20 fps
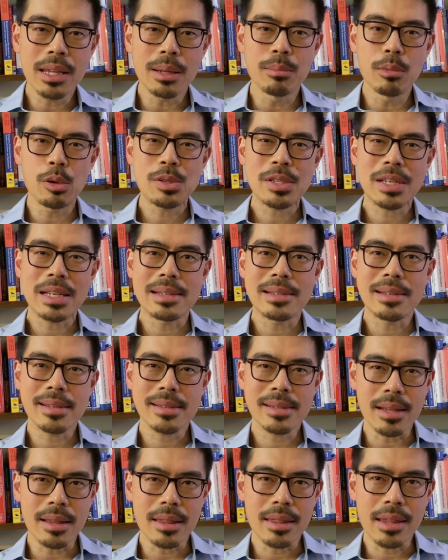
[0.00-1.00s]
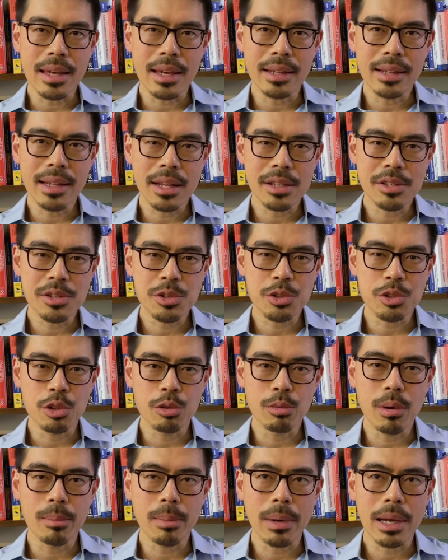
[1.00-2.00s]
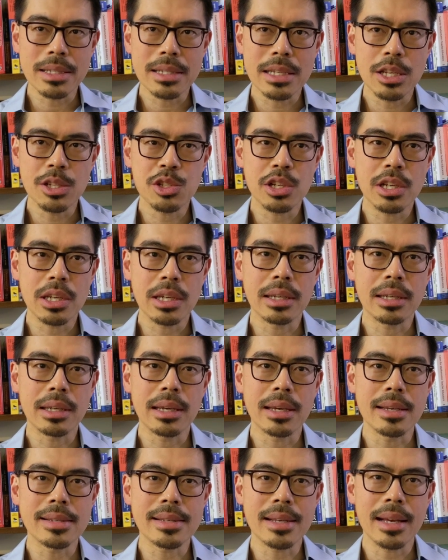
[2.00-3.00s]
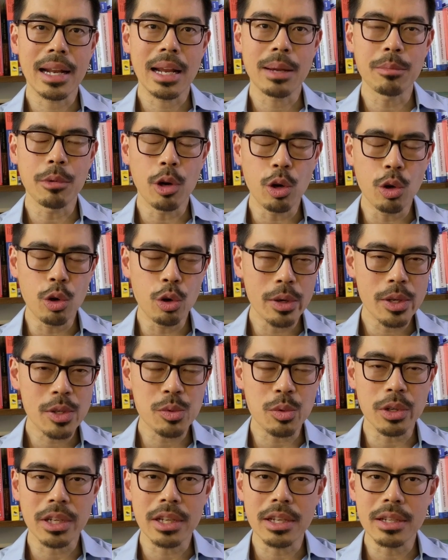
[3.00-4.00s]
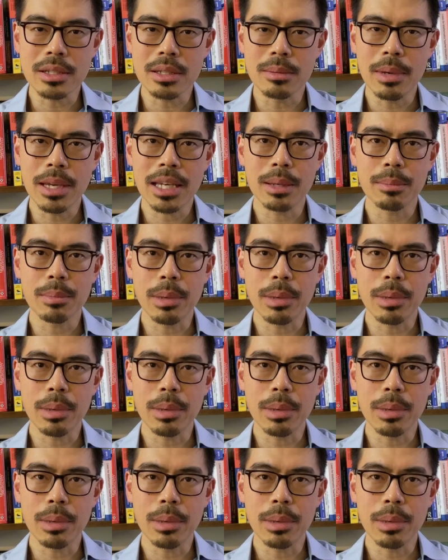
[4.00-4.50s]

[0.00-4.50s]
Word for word: the most consistent thing that's true about my teaching is that I'm always working to make it